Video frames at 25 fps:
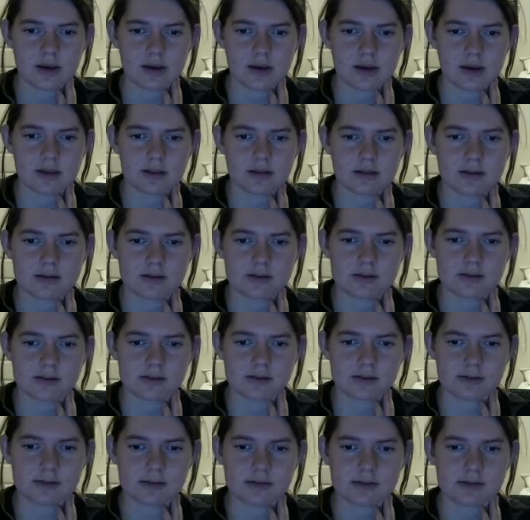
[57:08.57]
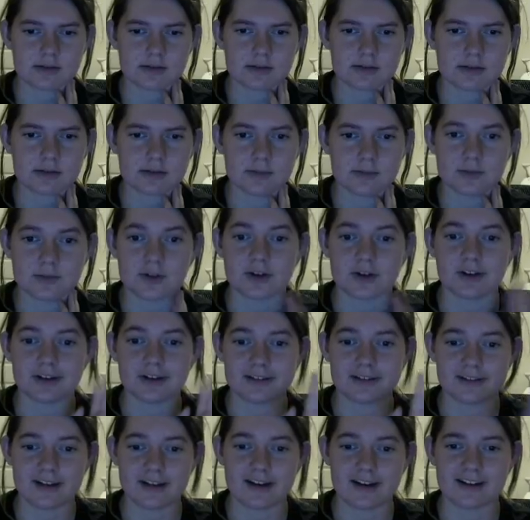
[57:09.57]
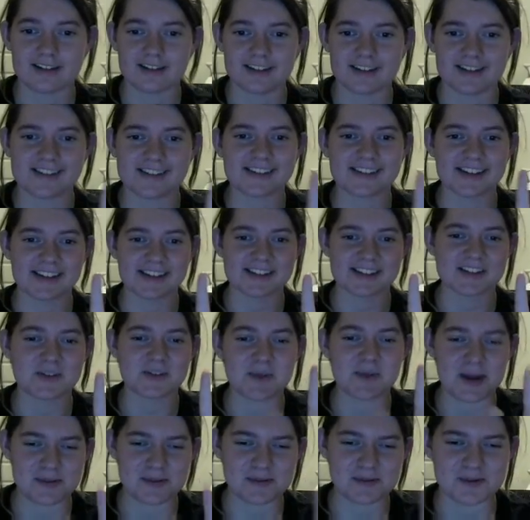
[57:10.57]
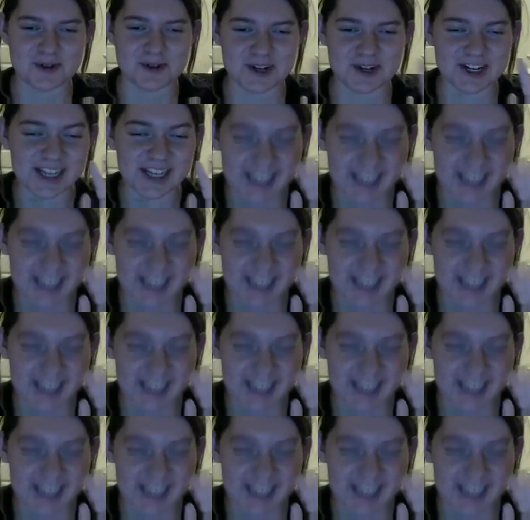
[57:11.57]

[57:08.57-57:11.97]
and this. I'm drawing a lot on this, like it's a whiteboard.